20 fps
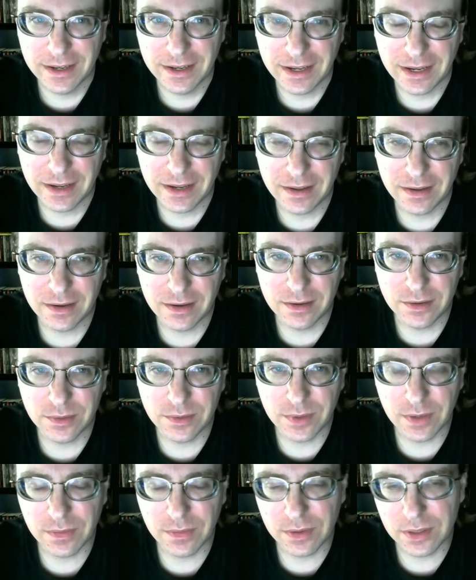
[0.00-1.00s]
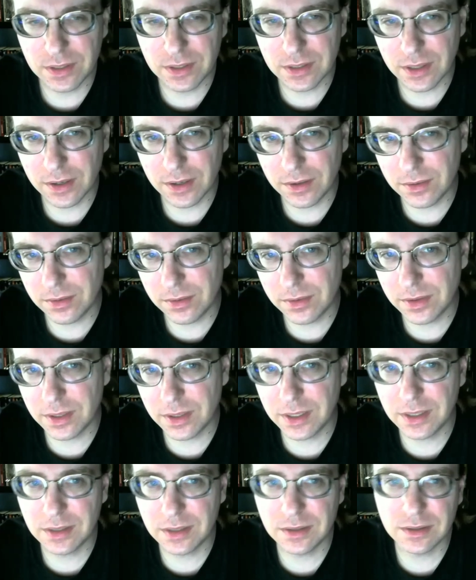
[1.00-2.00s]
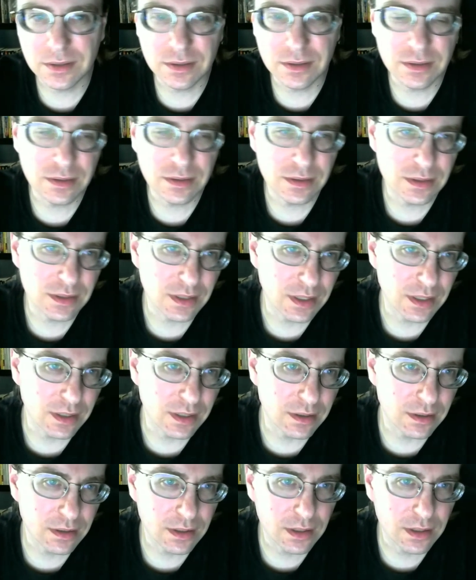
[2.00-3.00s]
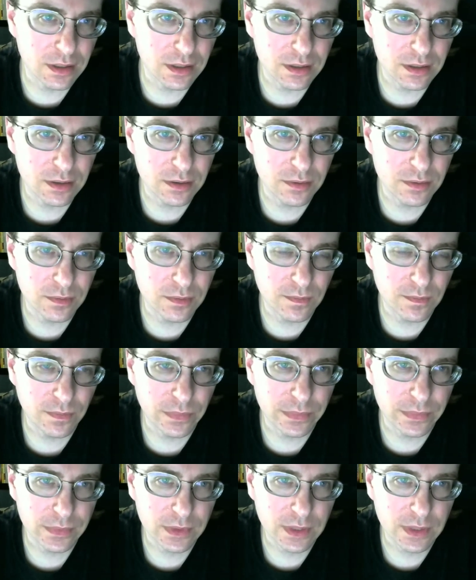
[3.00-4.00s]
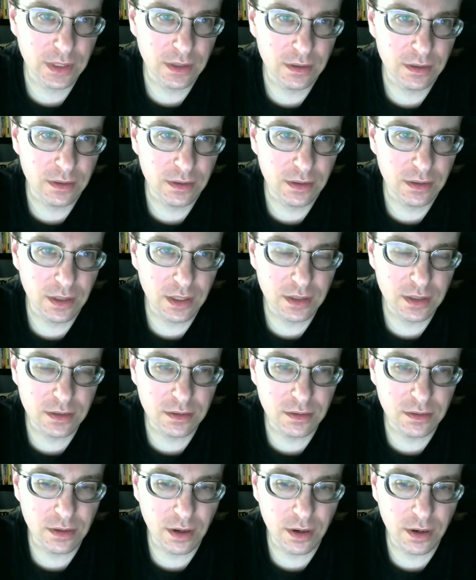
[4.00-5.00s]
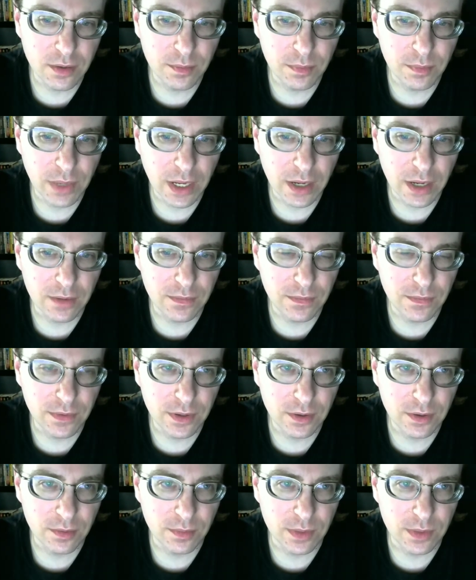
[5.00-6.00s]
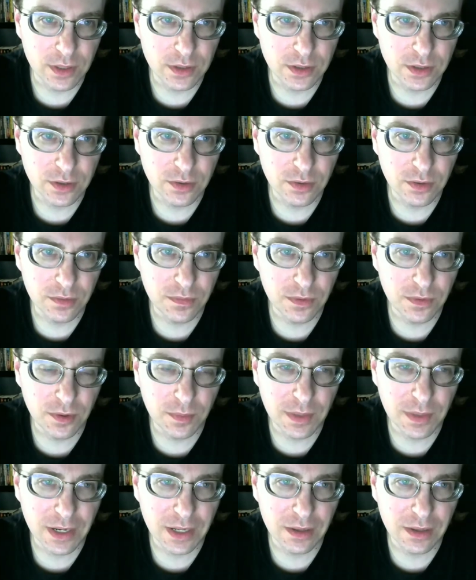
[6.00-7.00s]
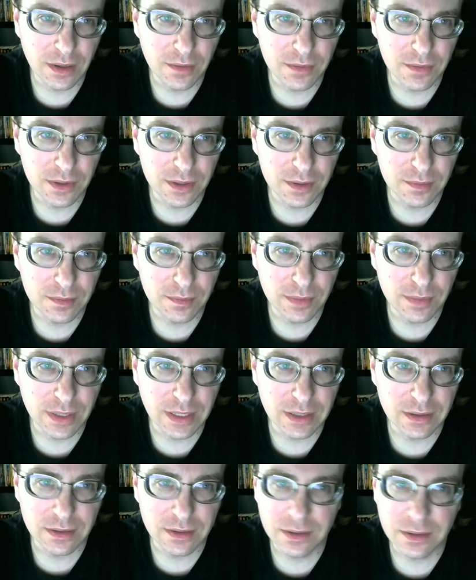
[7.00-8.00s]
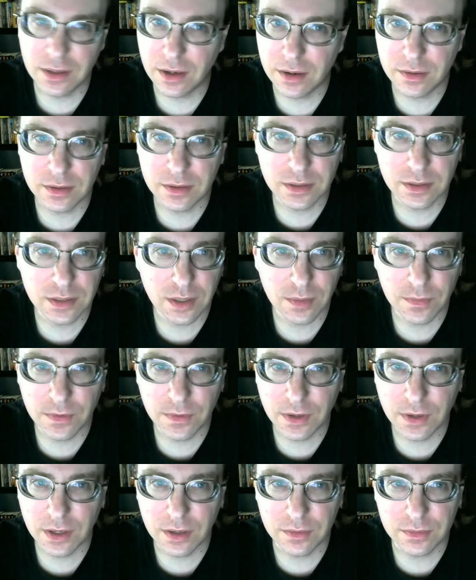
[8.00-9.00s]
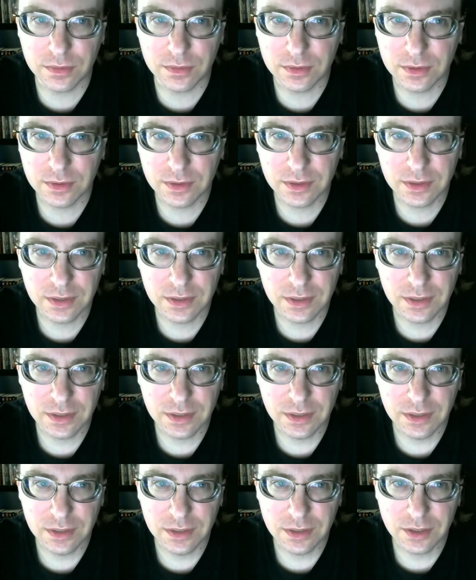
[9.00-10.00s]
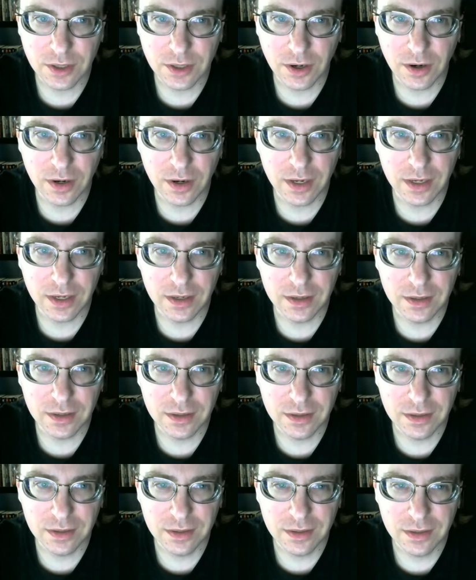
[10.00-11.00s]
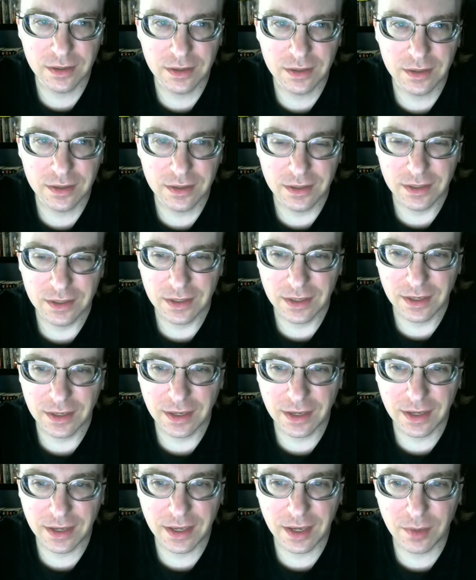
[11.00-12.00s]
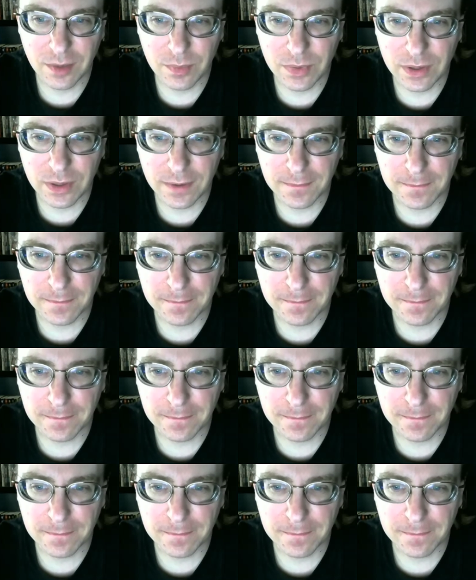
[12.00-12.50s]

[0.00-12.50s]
And we have all these other things, and it's like, uh, it's not a bad film. It's a good film, and I love it, but not in the top five. Sorry. It can't be.